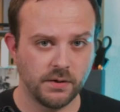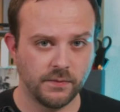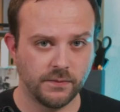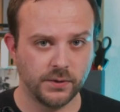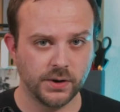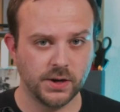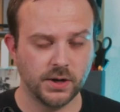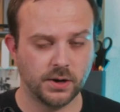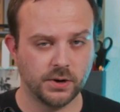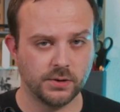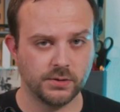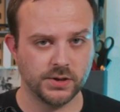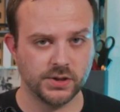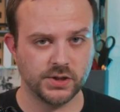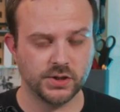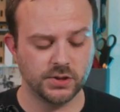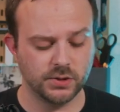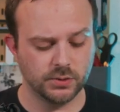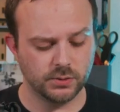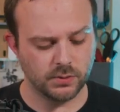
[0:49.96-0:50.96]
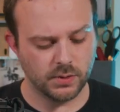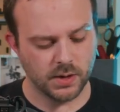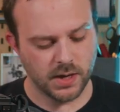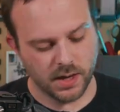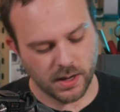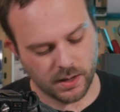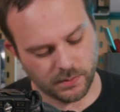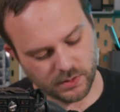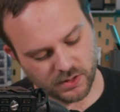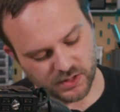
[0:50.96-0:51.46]
for the RS2
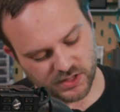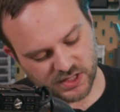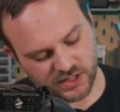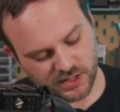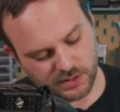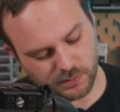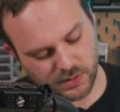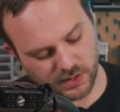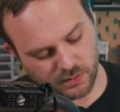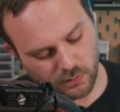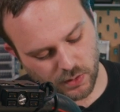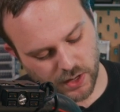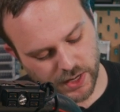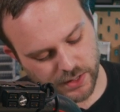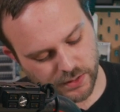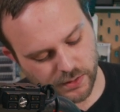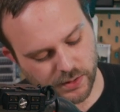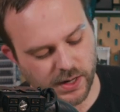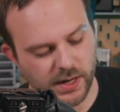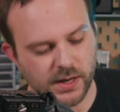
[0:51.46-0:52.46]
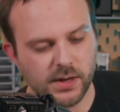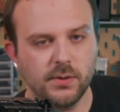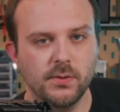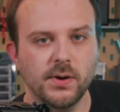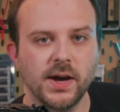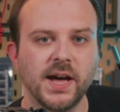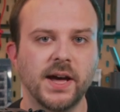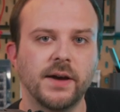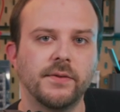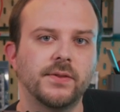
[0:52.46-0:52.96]
because it's a bit wider and you
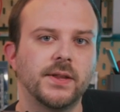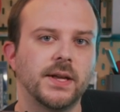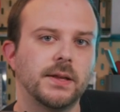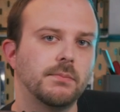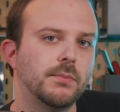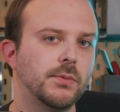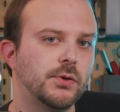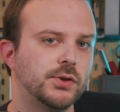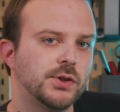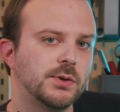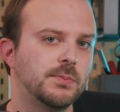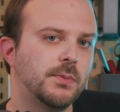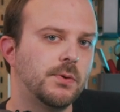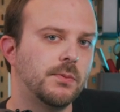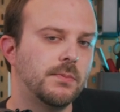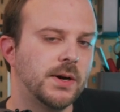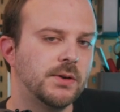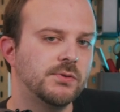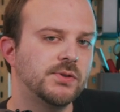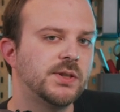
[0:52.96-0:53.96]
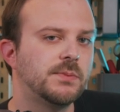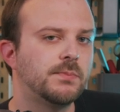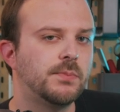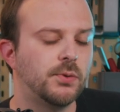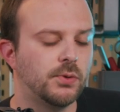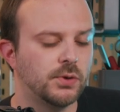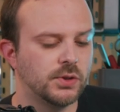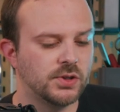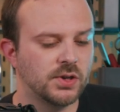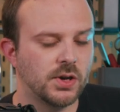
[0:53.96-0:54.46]
have that multiple mounting
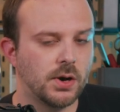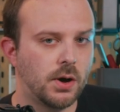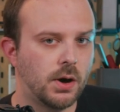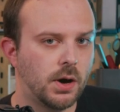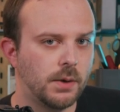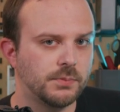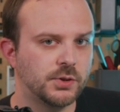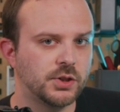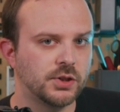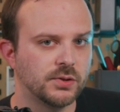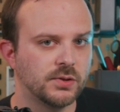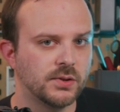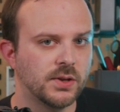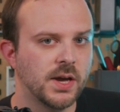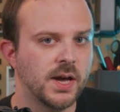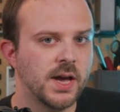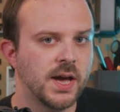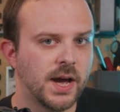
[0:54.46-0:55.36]
point option.